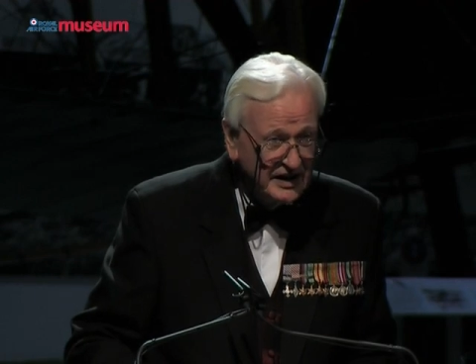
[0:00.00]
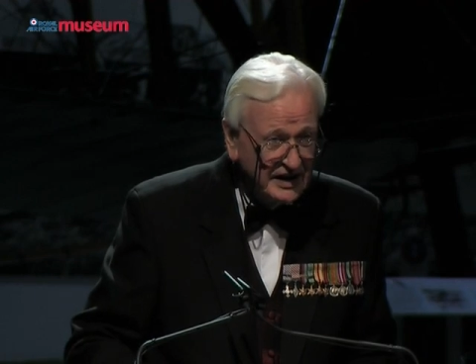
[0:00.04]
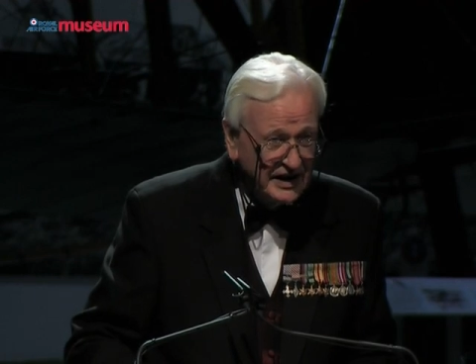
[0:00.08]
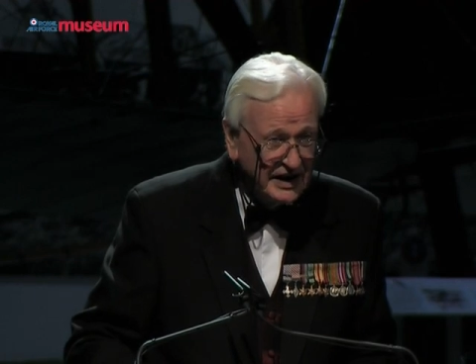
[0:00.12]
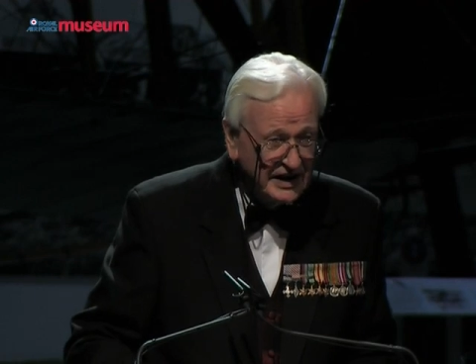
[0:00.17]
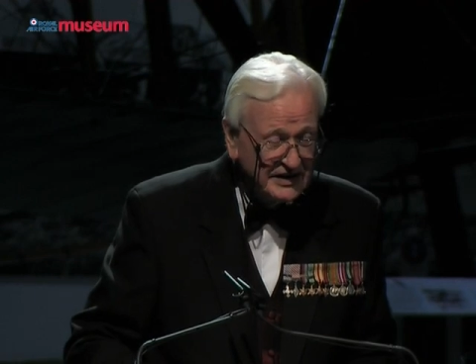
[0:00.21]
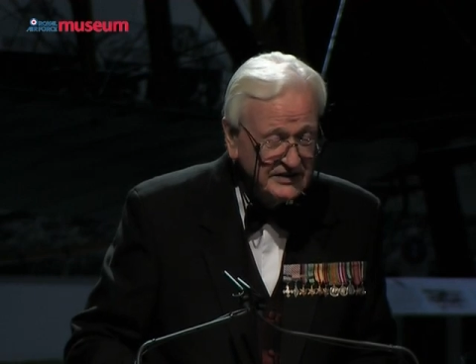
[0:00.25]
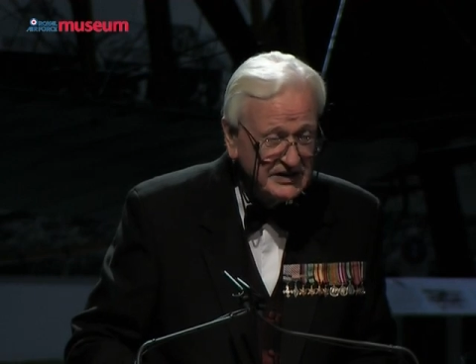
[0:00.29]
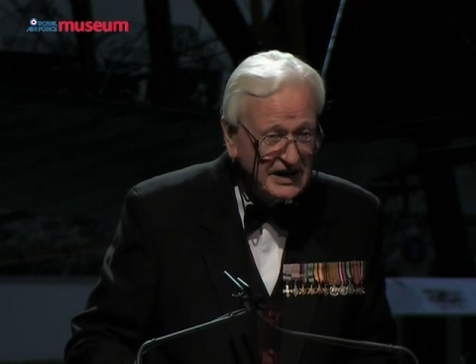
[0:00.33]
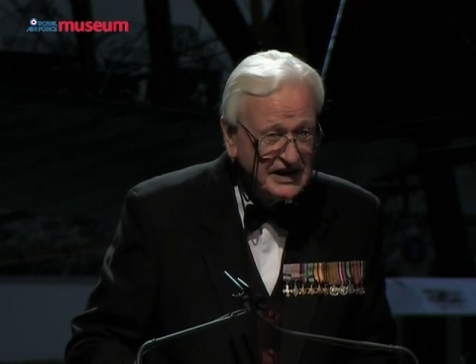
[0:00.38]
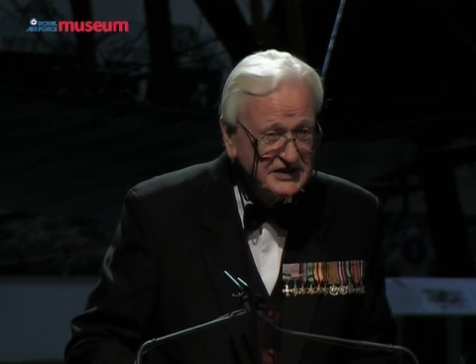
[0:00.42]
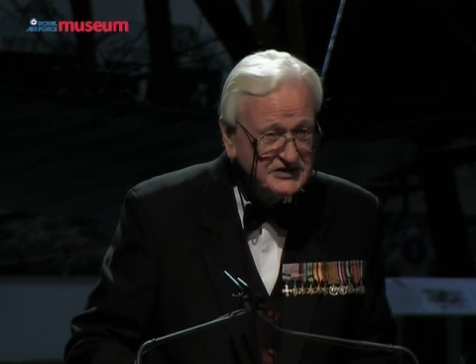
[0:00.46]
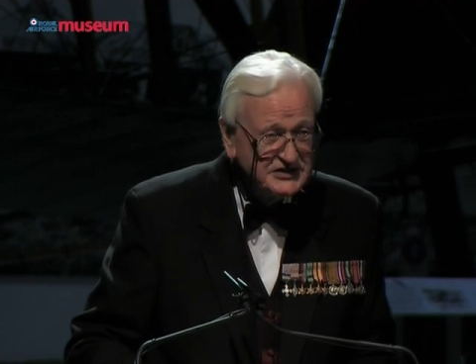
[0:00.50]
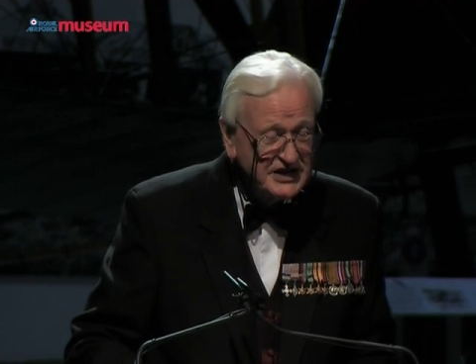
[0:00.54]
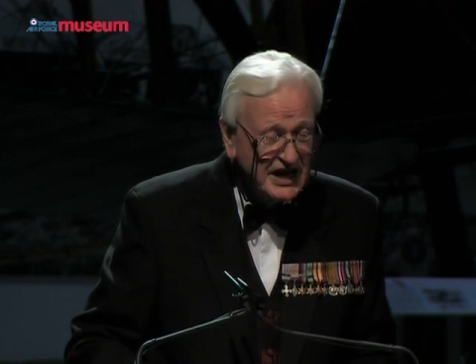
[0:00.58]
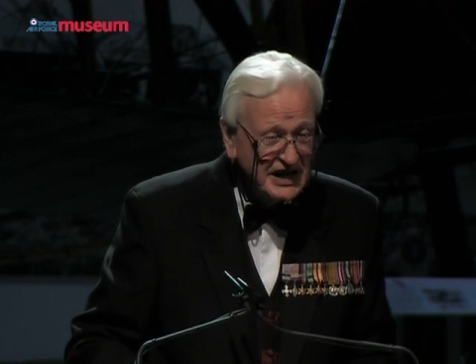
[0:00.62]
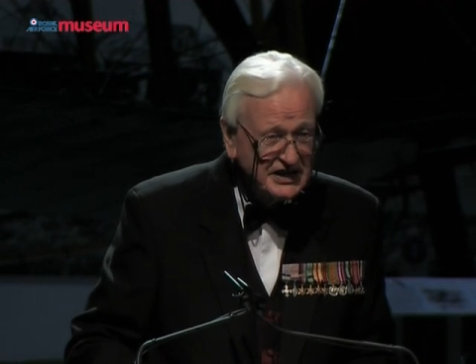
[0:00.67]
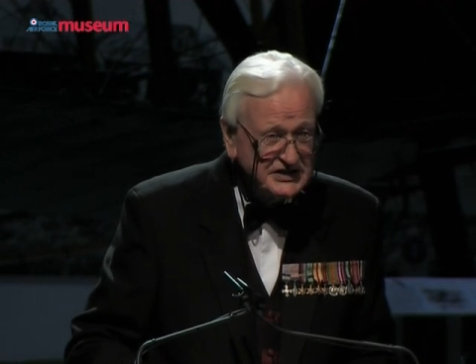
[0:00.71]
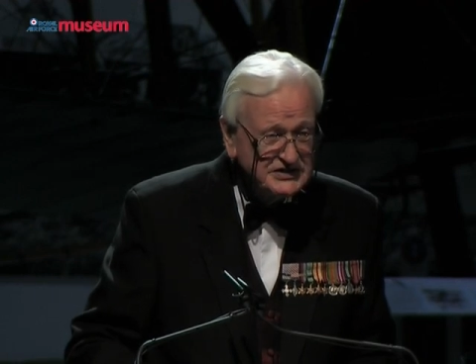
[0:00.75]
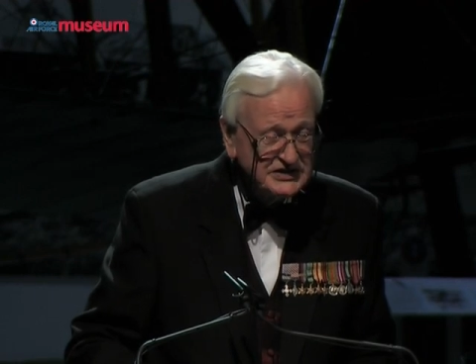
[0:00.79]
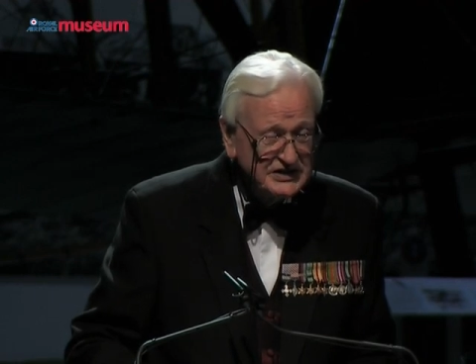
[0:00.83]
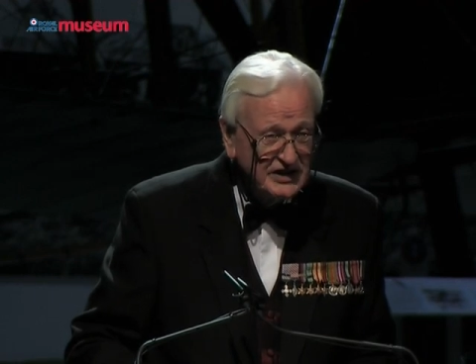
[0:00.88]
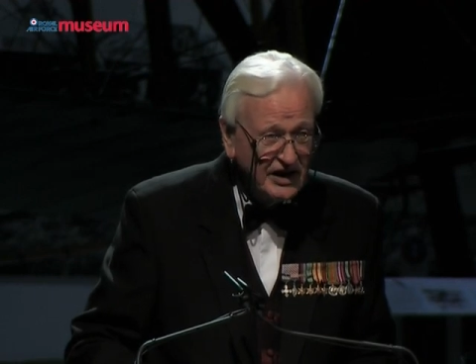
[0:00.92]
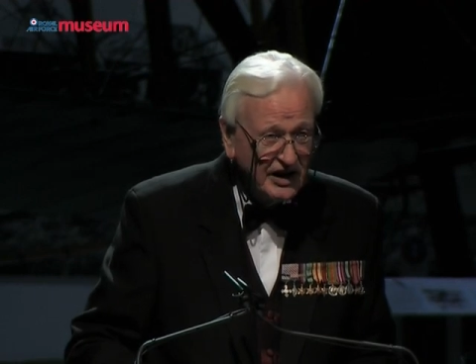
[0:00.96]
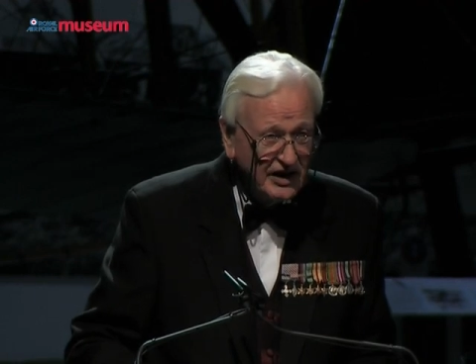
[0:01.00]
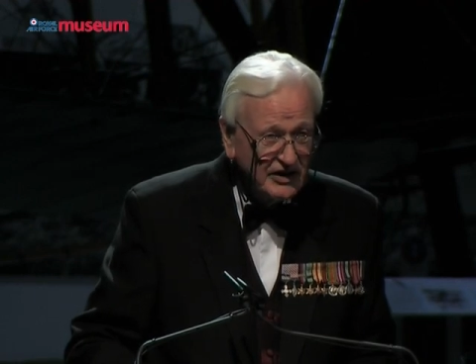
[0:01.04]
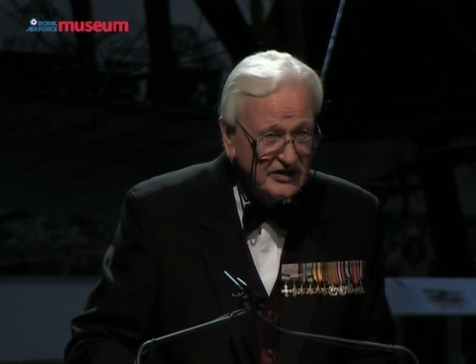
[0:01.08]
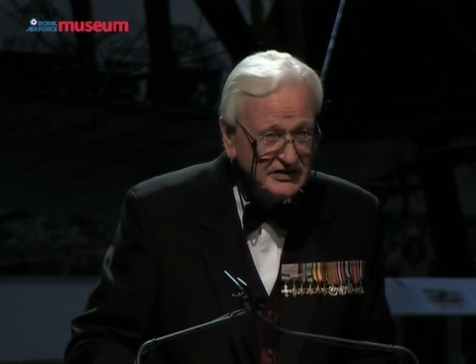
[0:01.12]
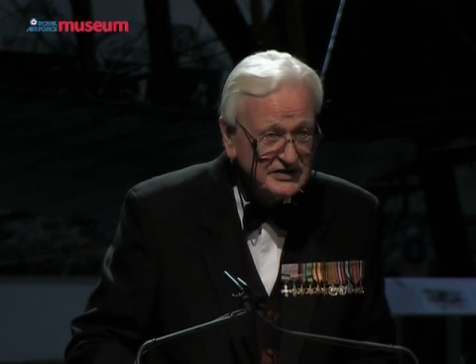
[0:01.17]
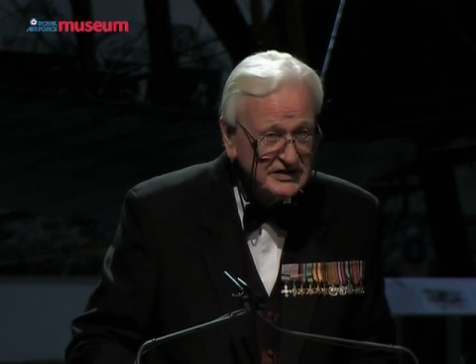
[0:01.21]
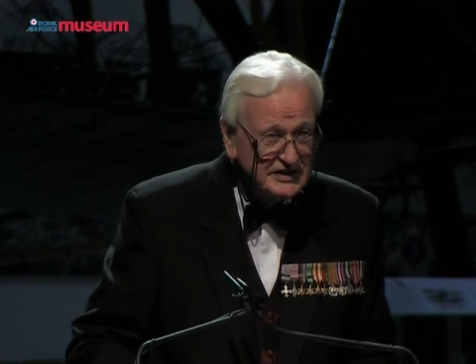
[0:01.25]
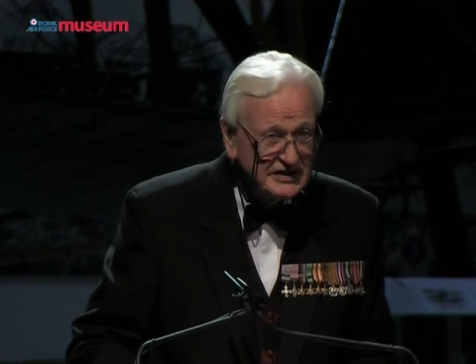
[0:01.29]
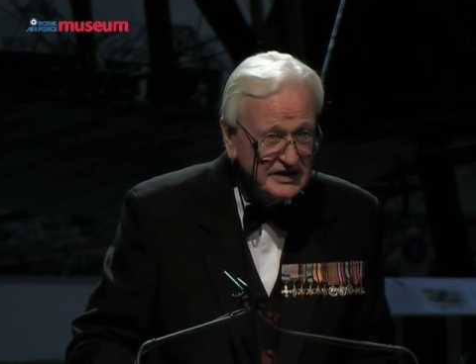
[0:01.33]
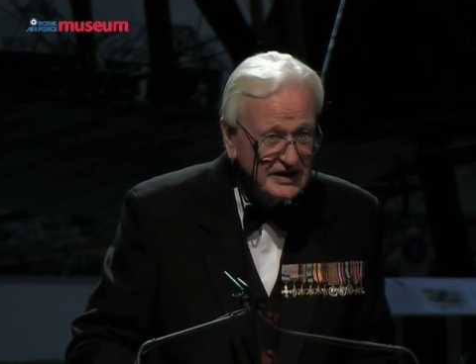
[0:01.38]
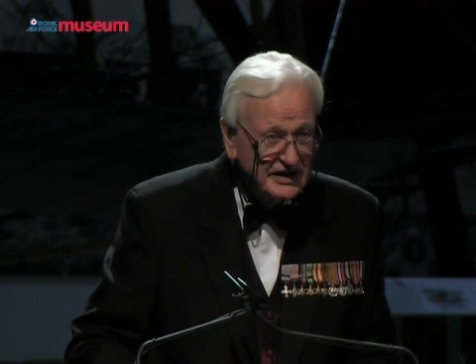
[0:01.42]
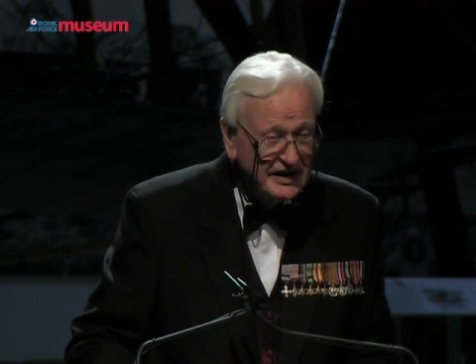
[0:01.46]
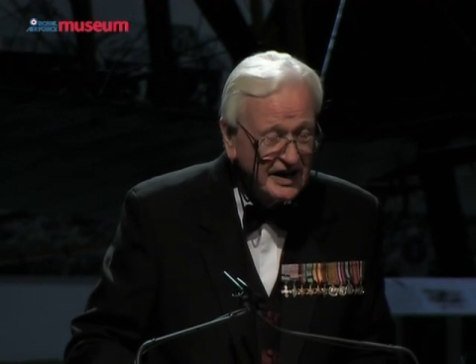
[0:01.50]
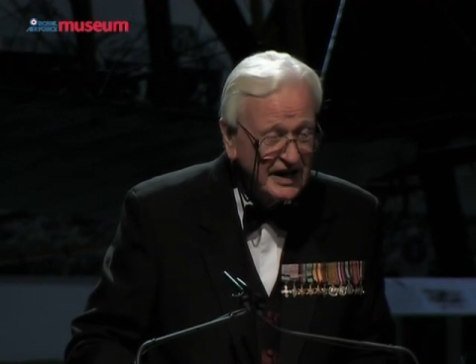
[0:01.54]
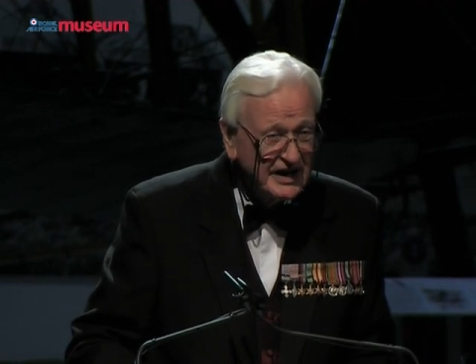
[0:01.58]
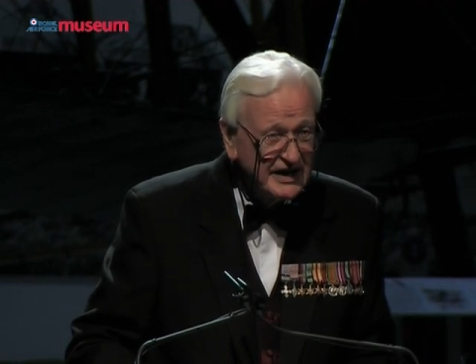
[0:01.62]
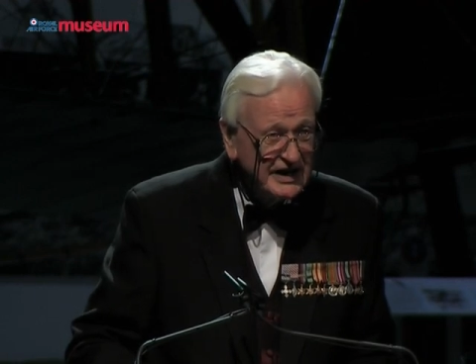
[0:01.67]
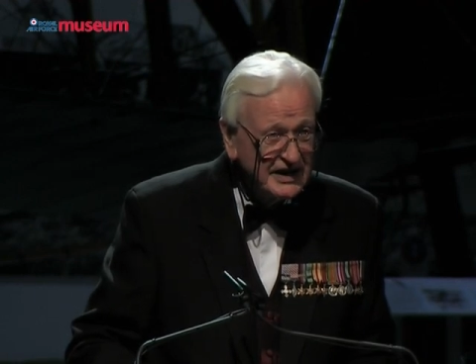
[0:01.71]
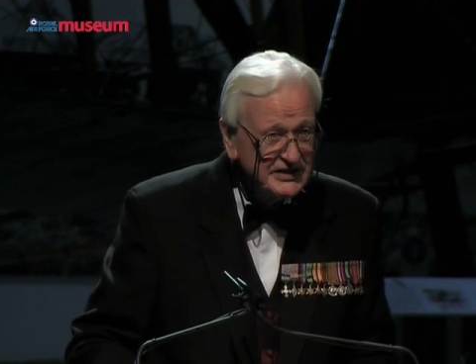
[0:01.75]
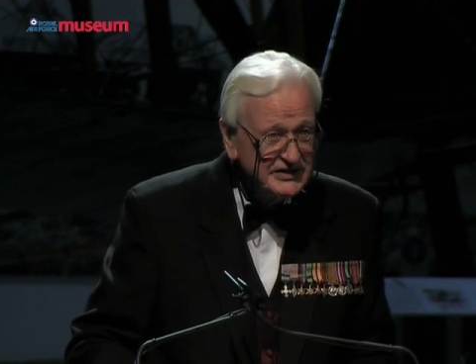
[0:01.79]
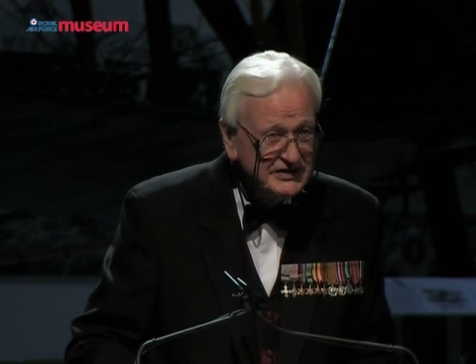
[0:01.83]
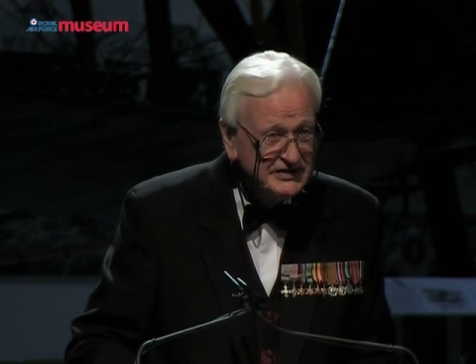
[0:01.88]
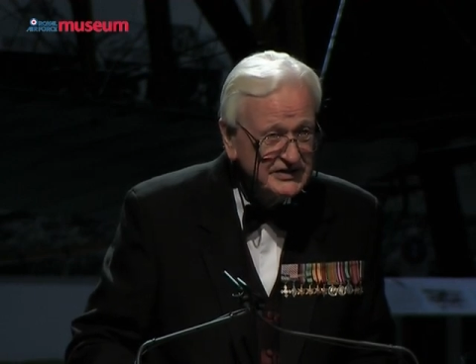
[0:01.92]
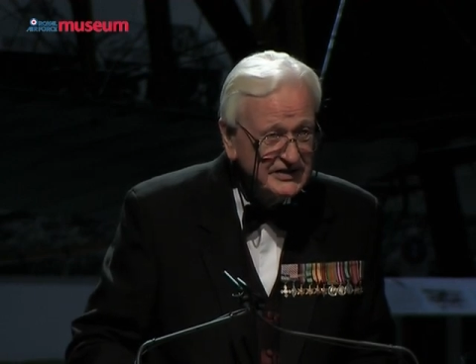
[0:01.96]
And I taxied out, and I
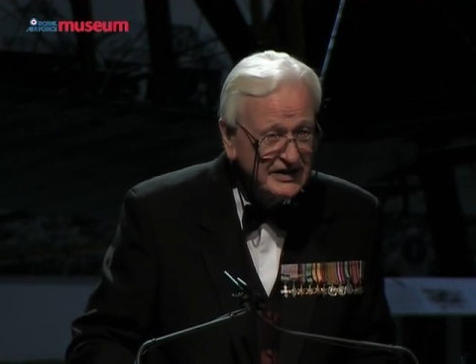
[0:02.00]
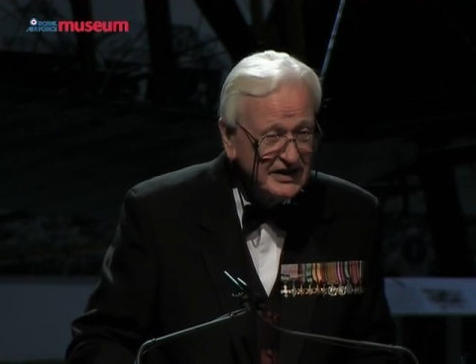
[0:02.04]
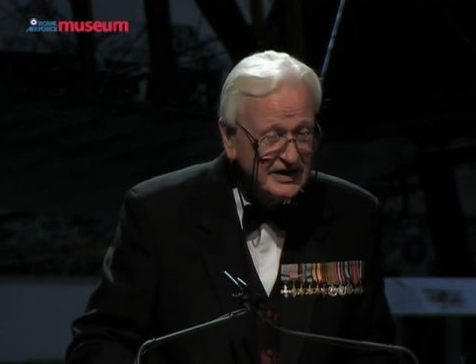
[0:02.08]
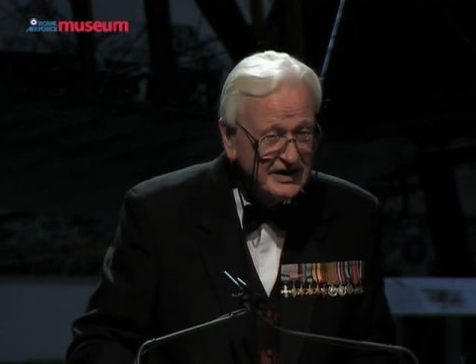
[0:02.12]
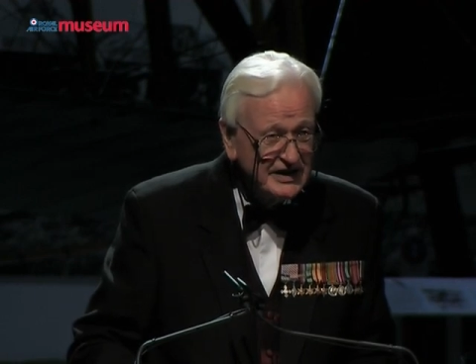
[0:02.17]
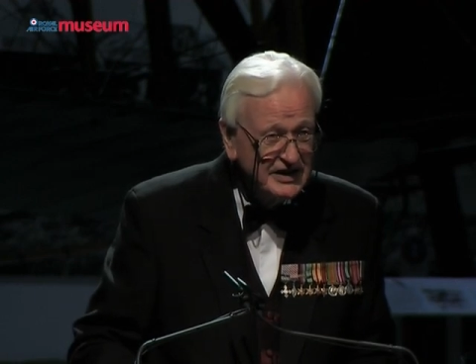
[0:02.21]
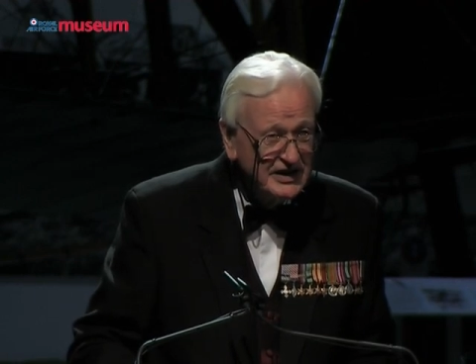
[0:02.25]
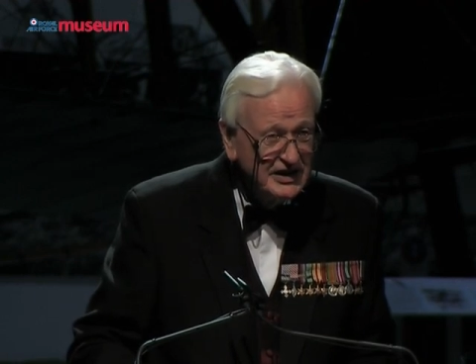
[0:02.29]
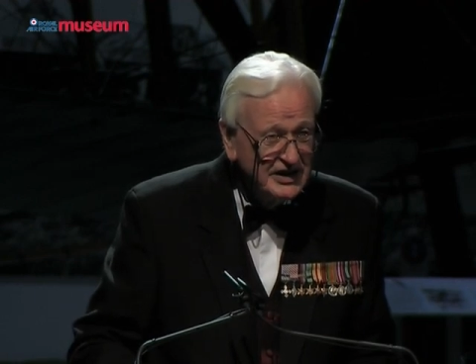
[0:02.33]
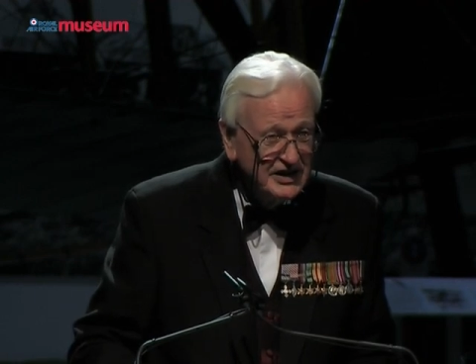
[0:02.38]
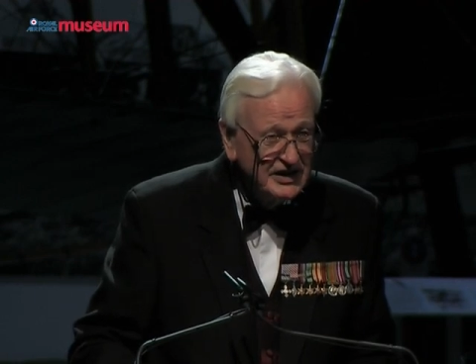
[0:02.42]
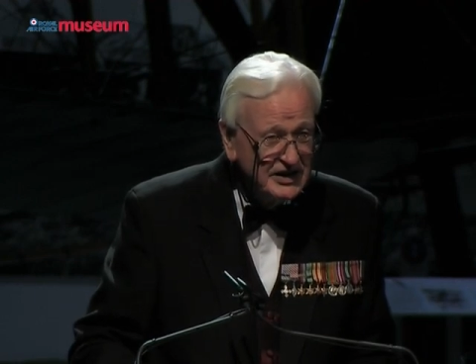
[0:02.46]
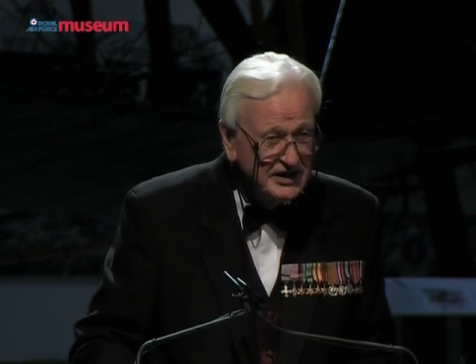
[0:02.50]
had